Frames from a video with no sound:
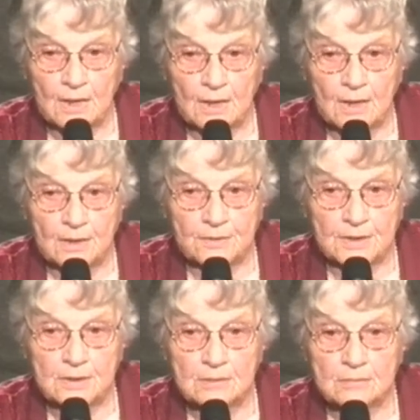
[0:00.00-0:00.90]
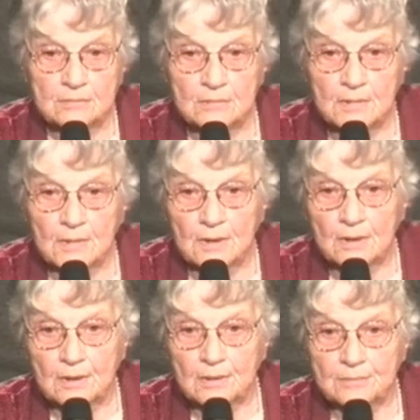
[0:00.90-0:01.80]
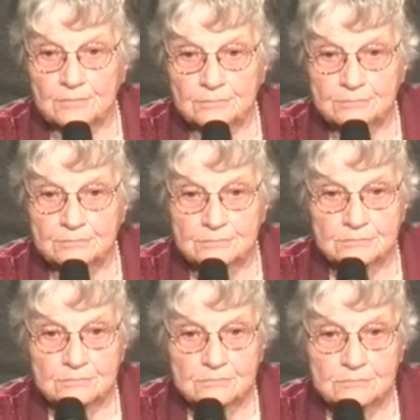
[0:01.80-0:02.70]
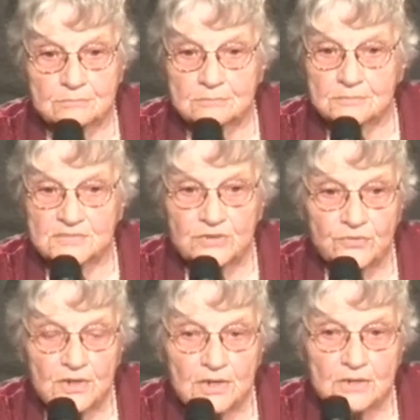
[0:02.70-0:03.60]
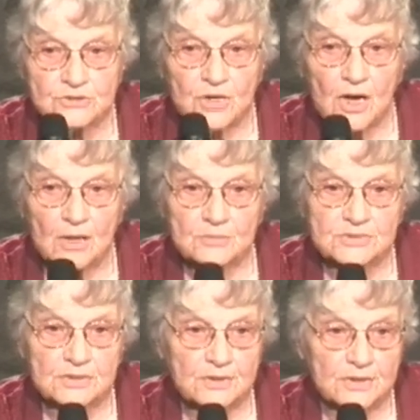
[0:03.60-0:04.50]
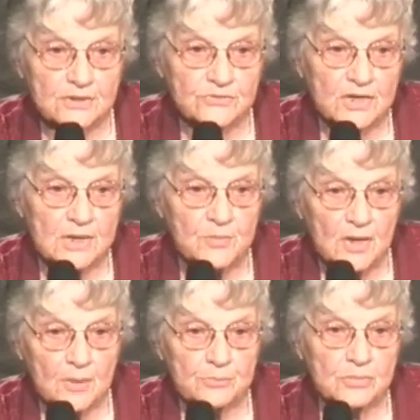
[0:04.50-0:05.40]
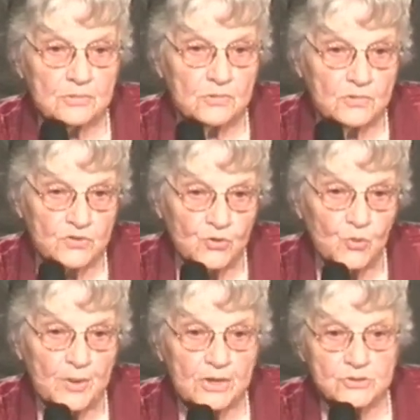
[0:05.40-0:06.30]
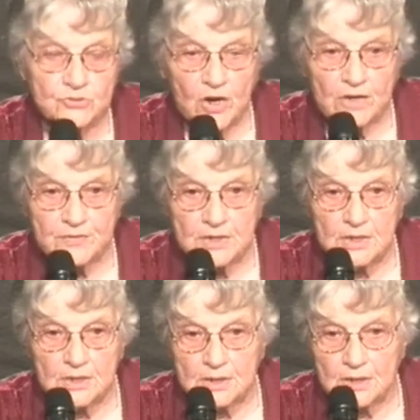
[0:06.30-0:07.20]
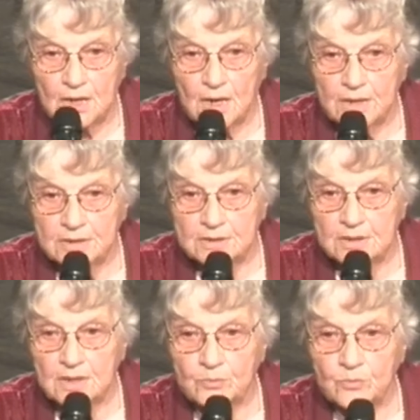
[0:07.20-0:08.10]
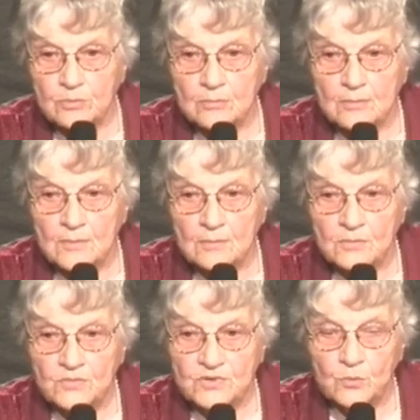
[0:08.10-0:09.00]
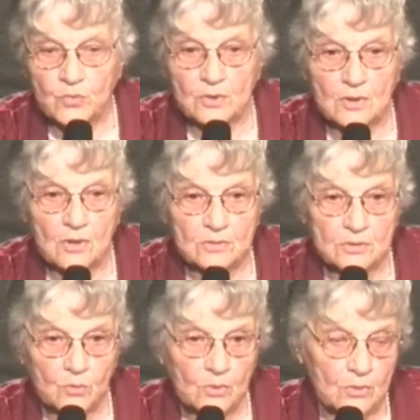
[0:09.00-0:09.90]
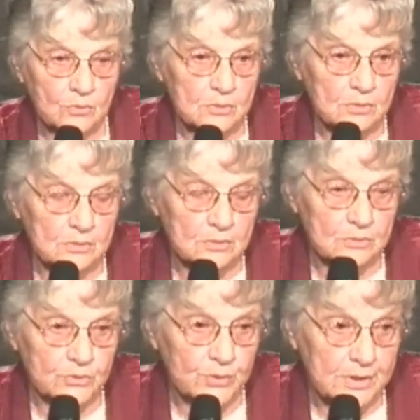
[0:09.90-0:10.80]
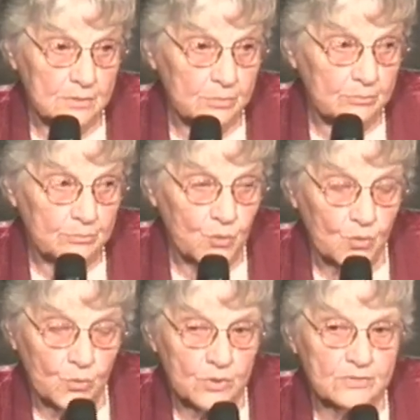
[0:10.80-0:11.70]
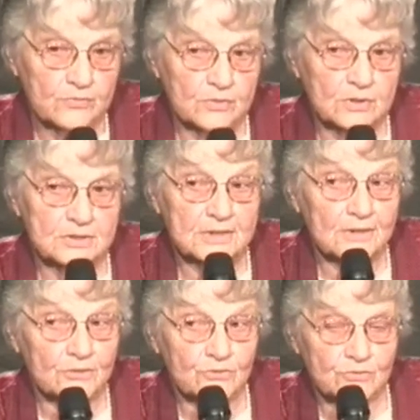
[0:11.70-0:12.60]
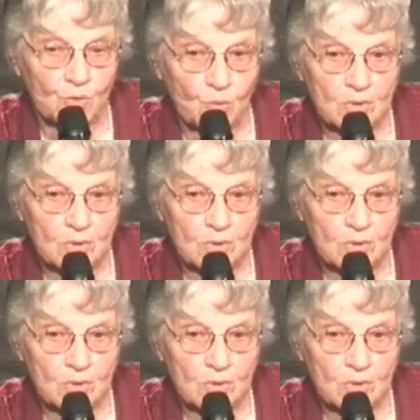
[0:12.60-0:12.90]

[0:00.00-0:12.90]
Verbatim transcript: Then uh, different little jobs and things came up, school bus driving, and I ended up somewhere along the road doing bookwork for the Teeland store.